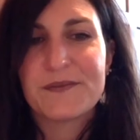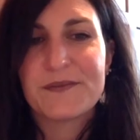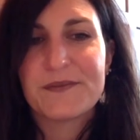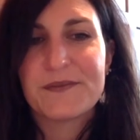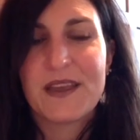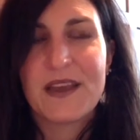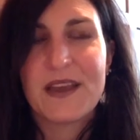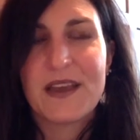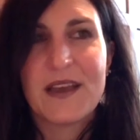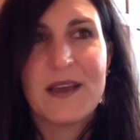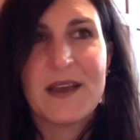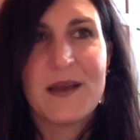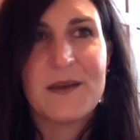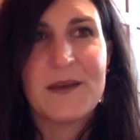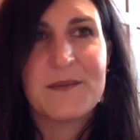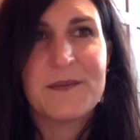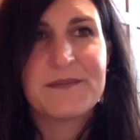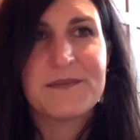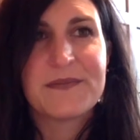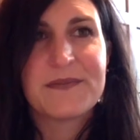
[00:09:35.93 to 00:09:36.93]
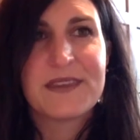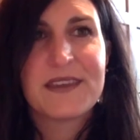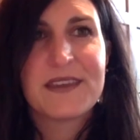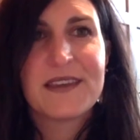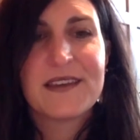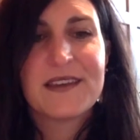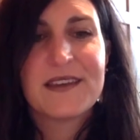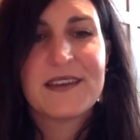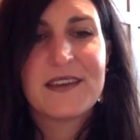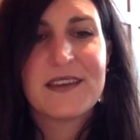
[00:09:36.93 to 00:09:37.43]

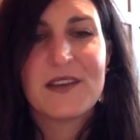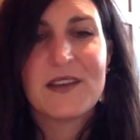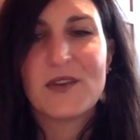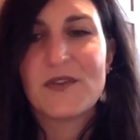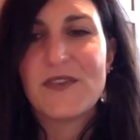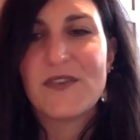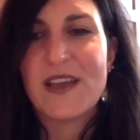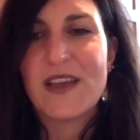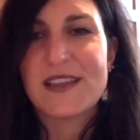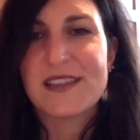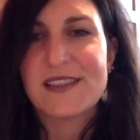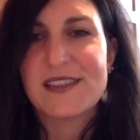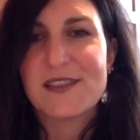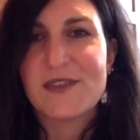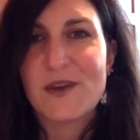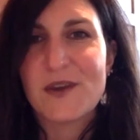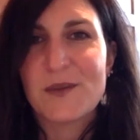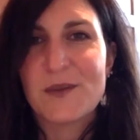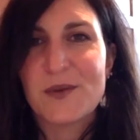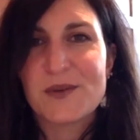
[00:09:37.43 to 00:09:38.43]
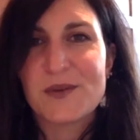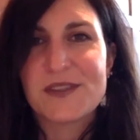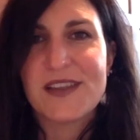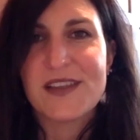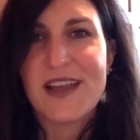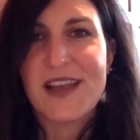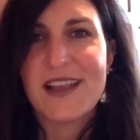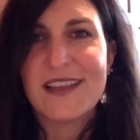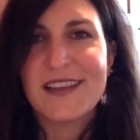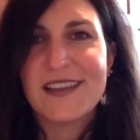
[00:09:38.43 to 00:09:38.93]
facets of our
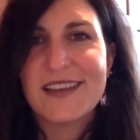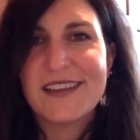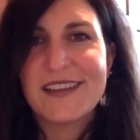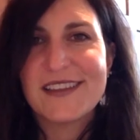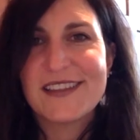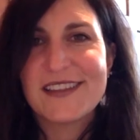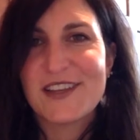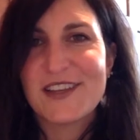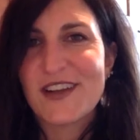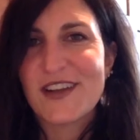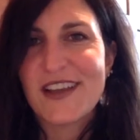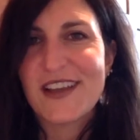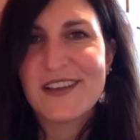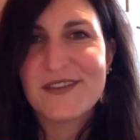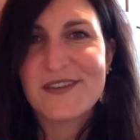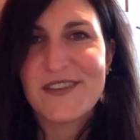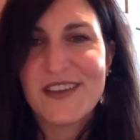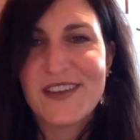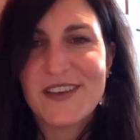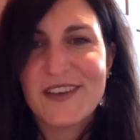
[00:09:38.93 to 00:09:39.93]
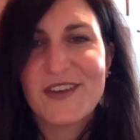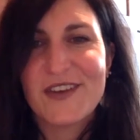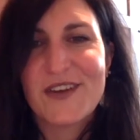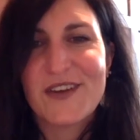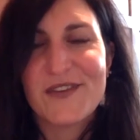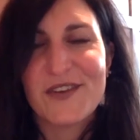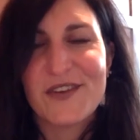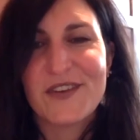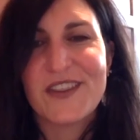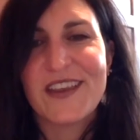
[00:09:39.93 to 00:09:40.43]
personalities that are kind of
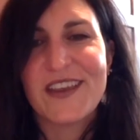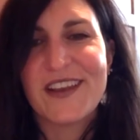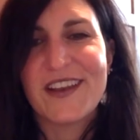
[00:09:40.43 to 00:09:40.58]
undercover, that